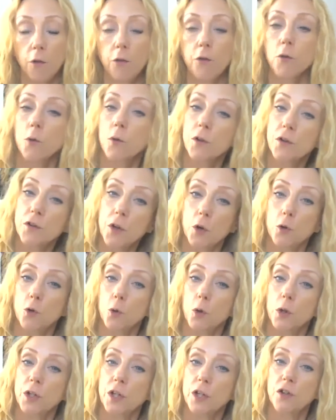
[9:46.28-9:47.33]
through the
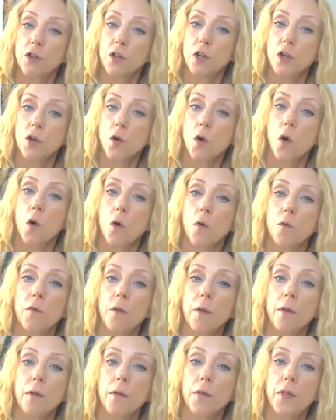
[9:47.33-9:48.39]
social conditioning of
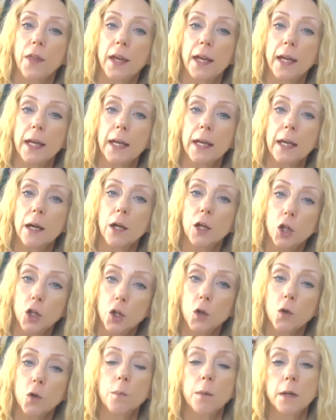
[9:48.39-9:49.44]
the
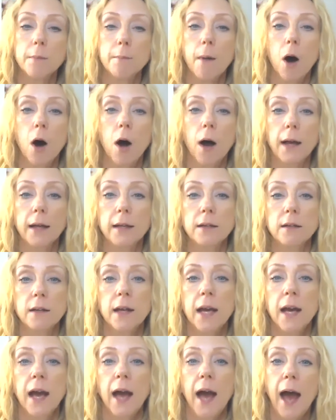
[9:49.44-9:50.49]
human mind
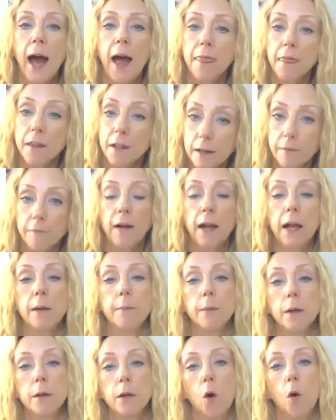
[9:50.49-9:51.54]
and the
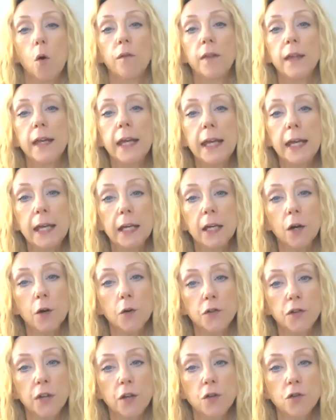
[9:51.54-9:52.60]
development of the
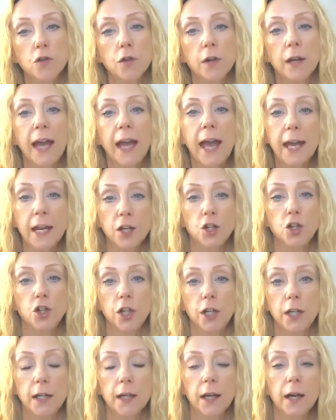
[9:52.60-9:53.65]
egocentric
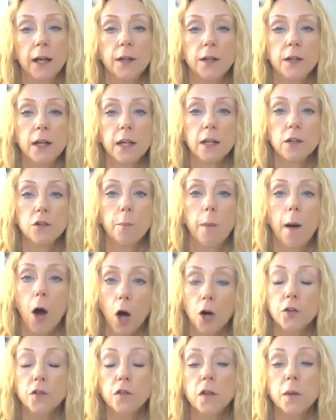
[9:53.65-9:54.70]
energy. And it's
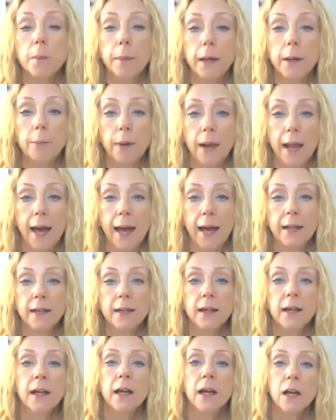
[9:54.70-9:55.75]
part of the big
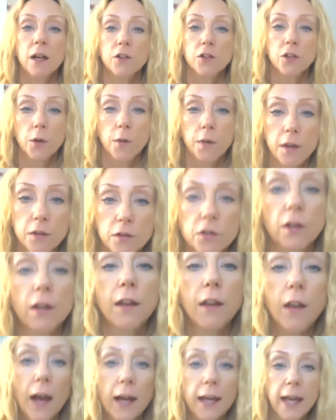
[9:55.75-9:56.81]
plan. So
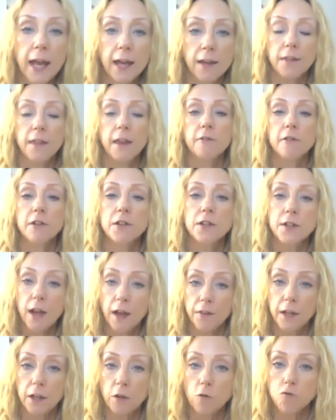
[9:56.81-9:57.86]
there is
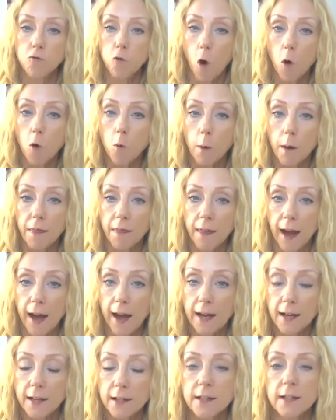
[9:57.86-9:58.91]
nothing wrong with
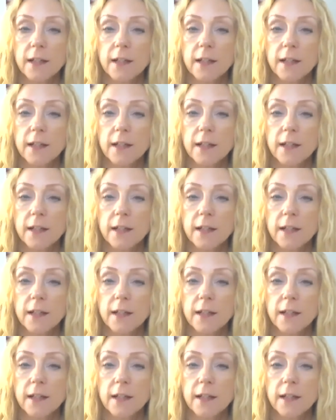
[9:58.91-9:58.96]
that.